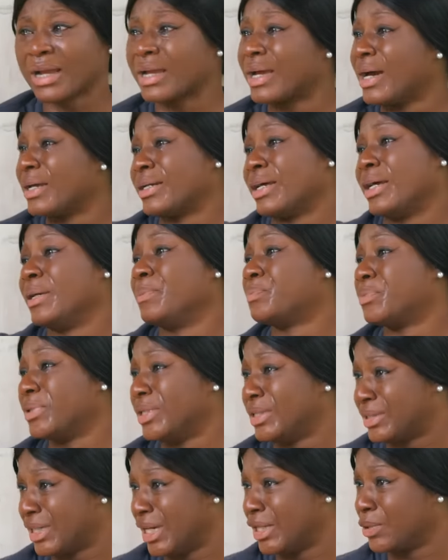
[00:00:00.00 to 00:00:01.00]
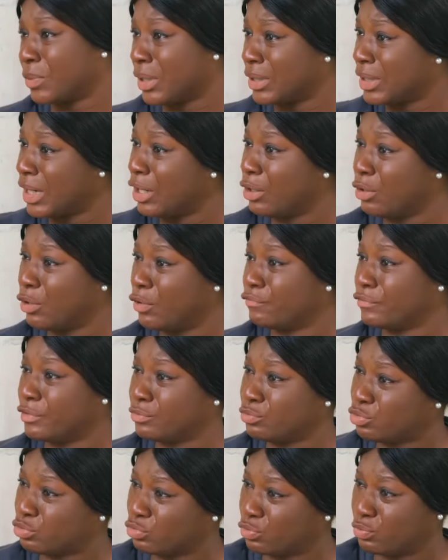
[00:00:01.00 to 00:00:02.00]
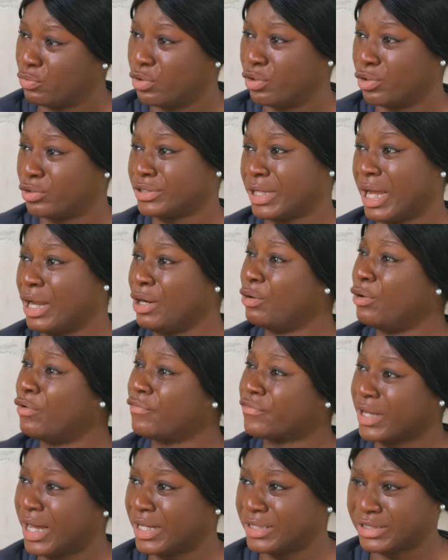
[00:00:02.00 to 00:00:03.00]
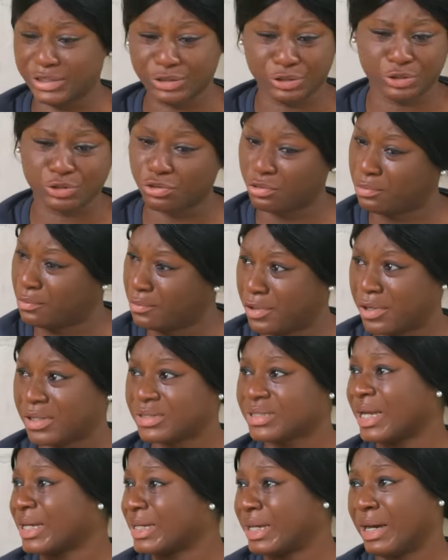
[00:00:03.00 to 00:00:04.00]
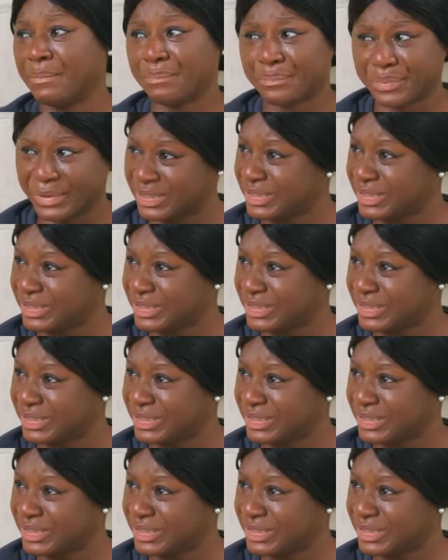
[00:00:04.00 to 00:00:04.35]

How can I pretend when I love him too much? I love Kachi so much, I can't